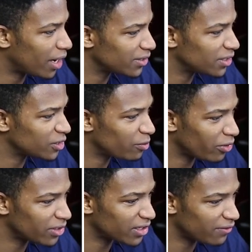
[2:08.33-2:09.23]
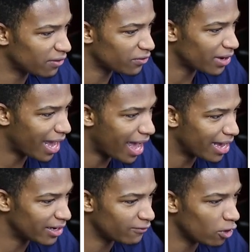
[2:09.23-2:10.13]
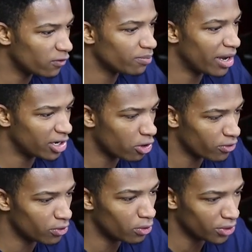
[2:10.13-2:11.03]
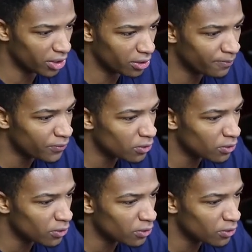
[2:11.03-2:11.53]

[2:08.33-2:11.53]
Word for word: pasta experience I've ever had involved binaural audio,